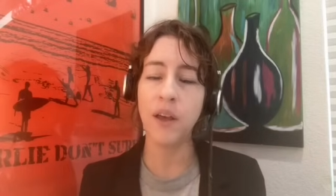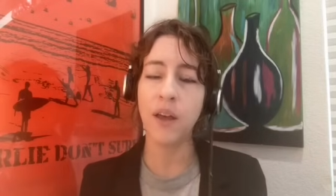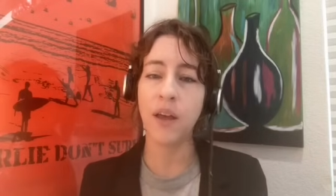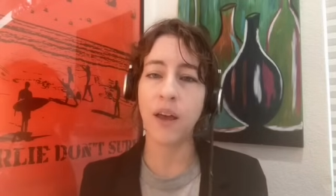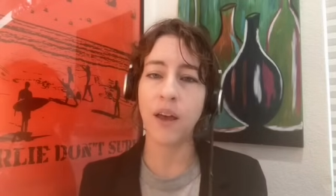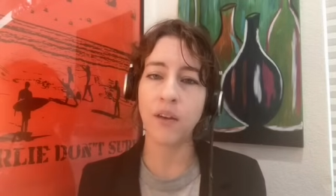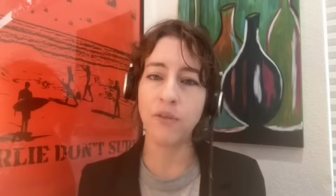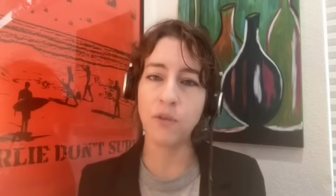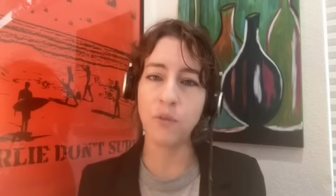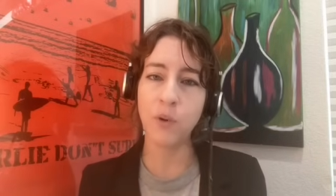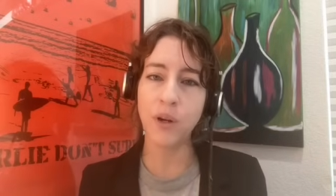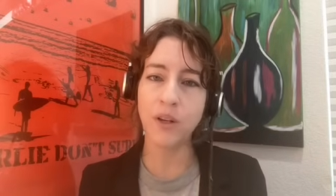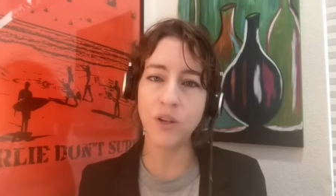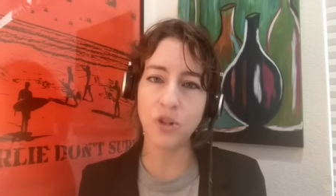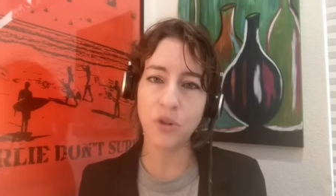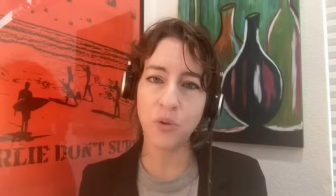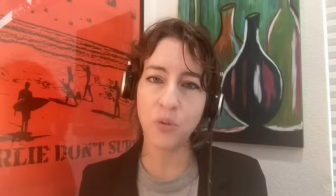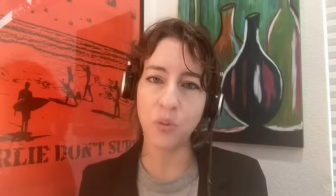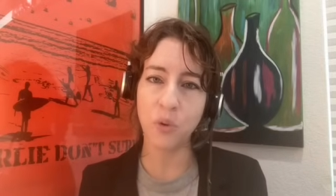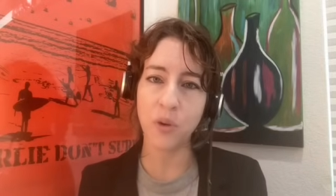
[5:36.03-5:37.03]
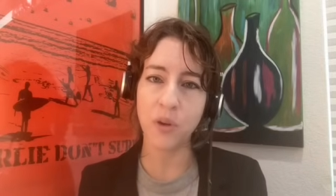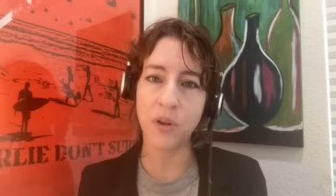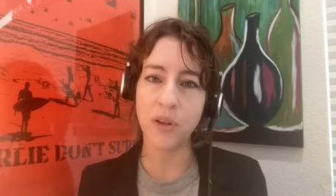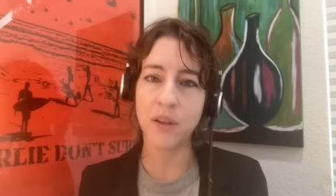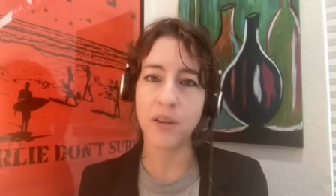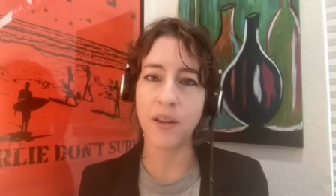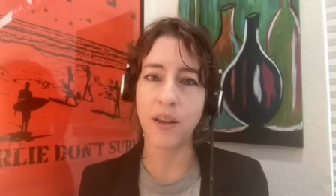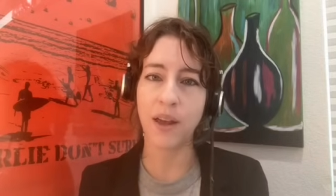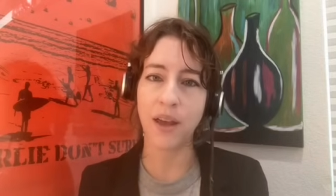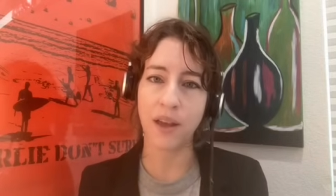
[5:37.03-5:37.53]
Evan Rachel
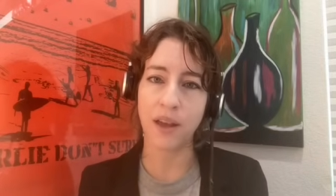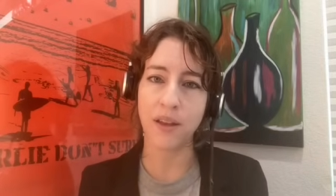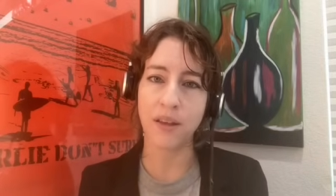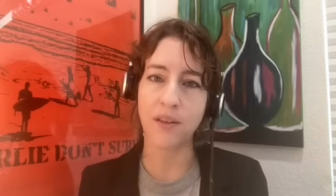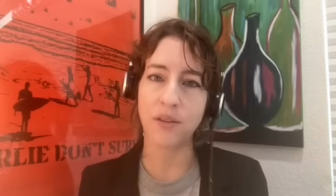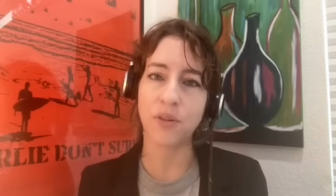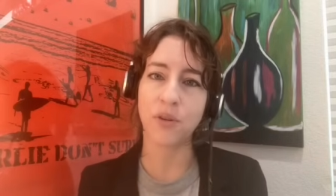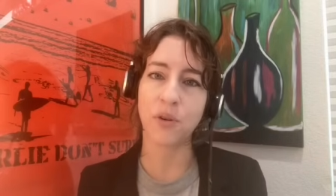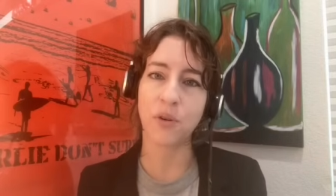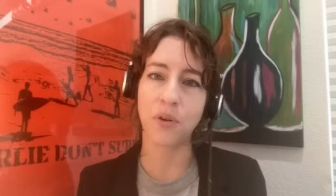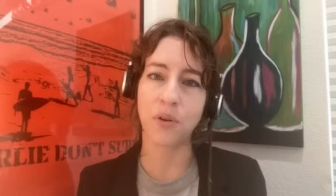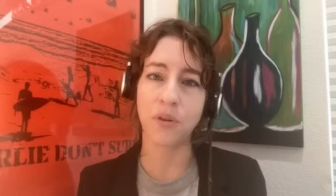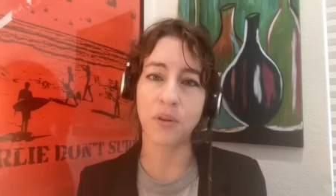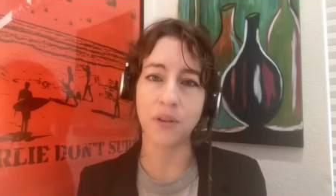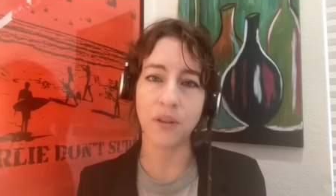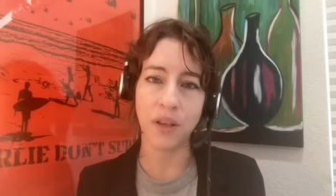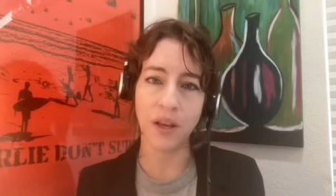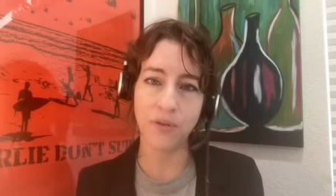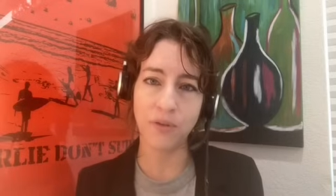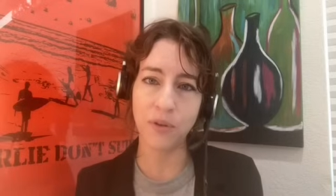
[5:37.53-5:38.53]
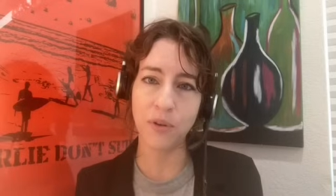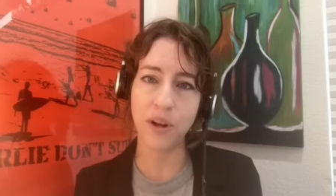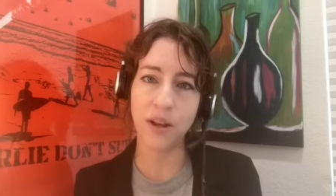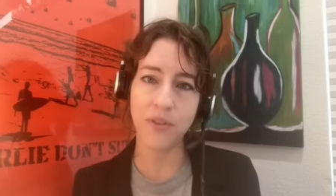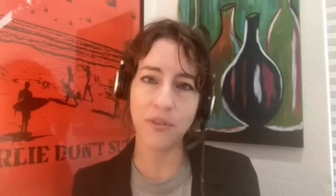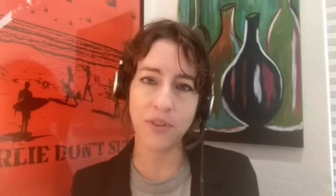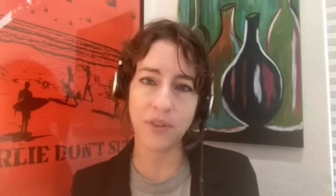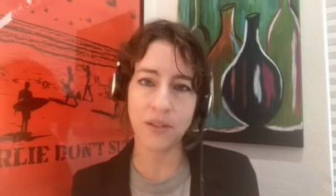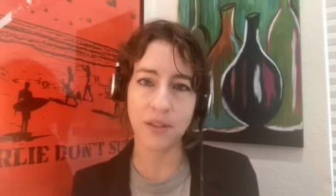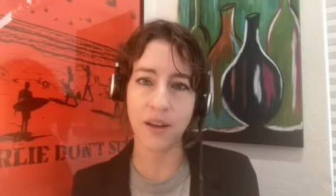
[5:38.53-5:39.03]
Wood and her lover
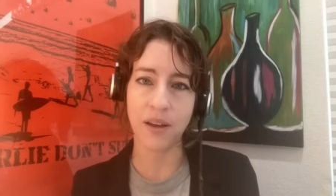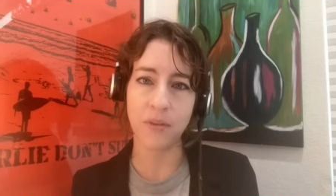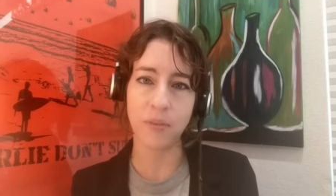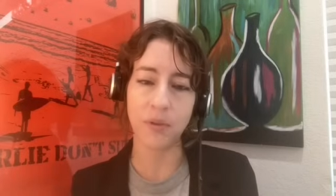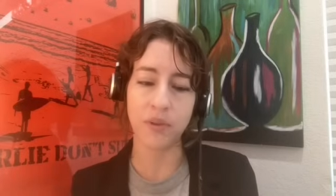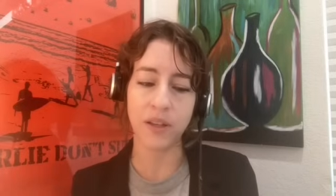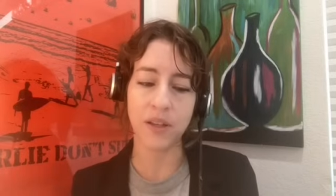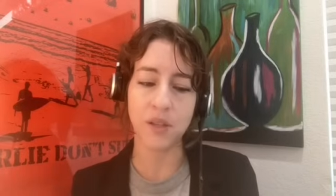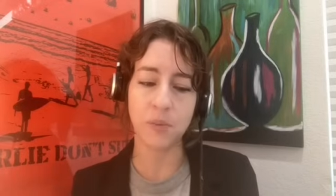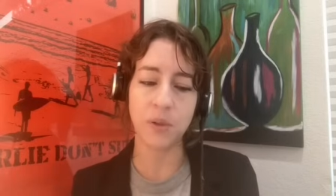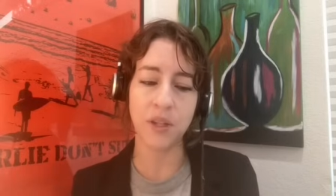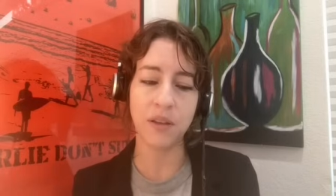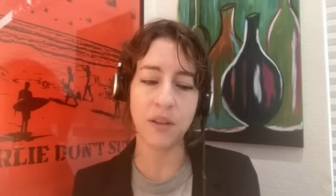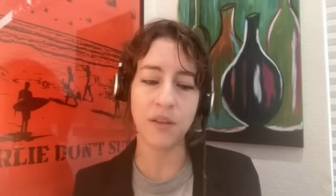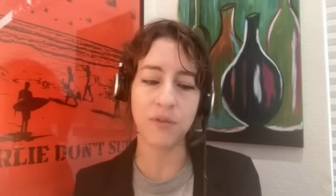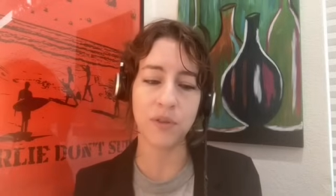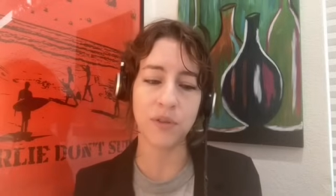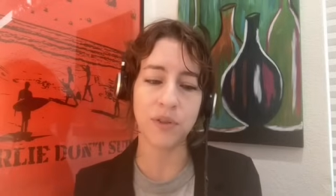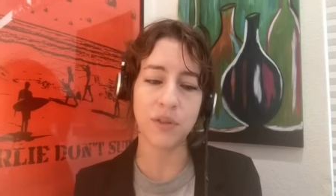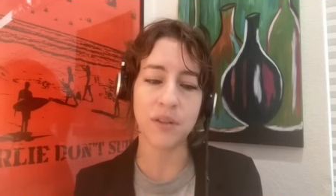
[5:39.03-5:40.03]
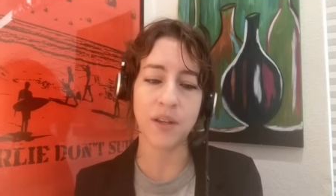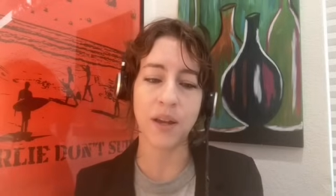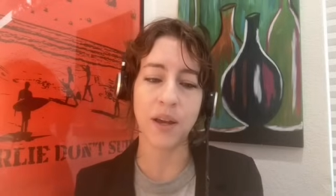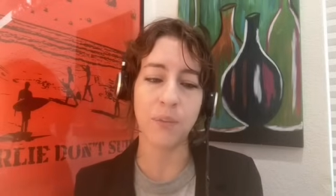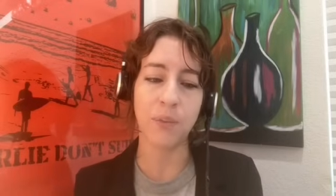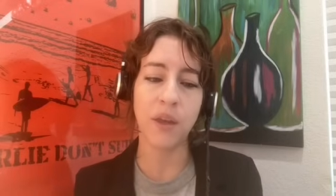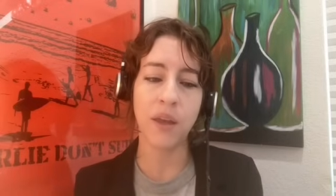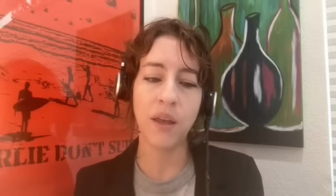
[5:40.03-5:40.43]
at the time, her lesbian lover at the time,